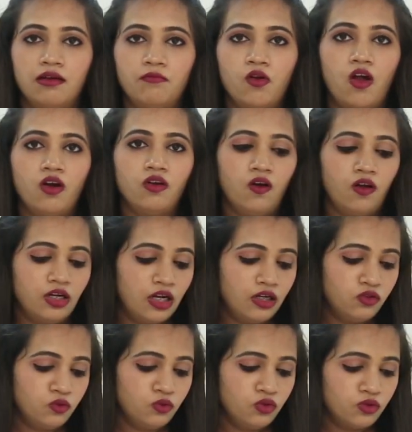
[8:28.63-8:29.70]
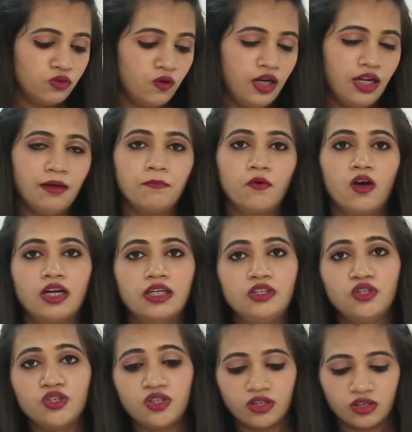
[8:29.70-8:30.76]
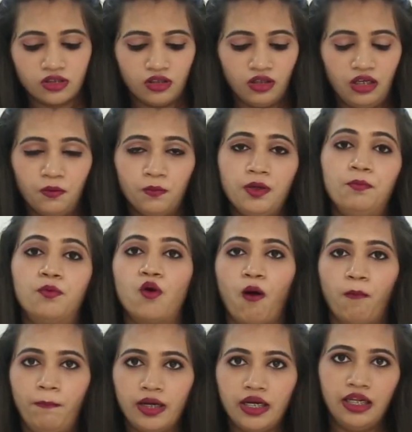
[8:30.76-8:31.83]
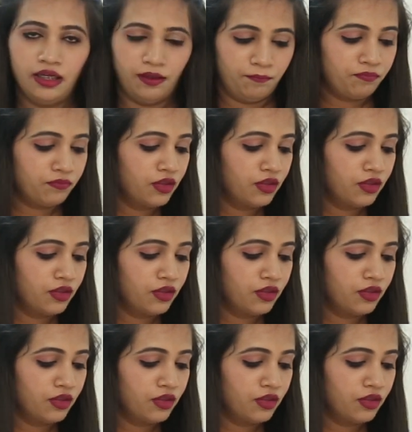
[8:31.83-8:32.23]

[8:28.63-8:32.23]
I'm not gonna do like I'm gonna just give it properly.